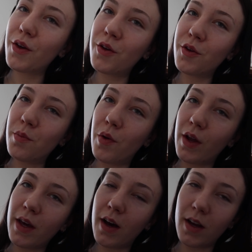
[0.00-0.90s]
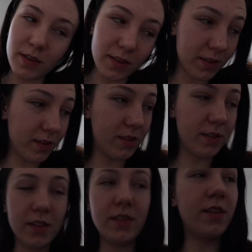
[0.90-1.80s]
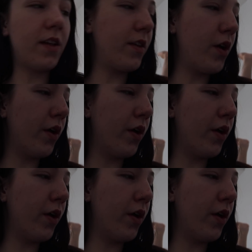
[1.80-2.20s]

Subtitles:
Good morning, guys. This is like the